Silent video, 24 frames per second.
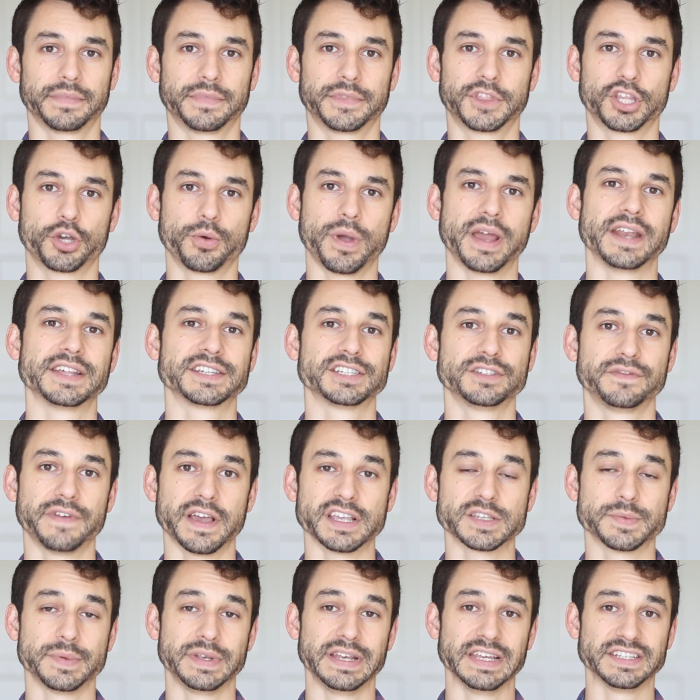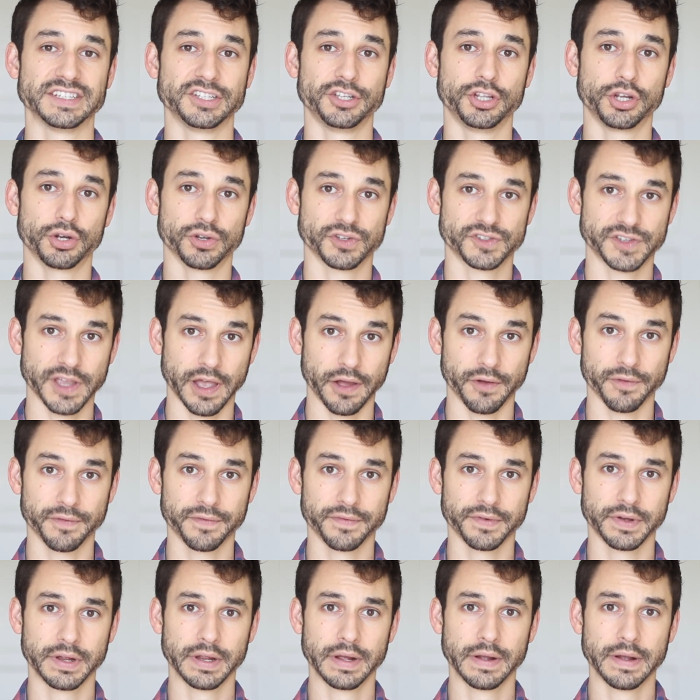The greatest investment is into yourself.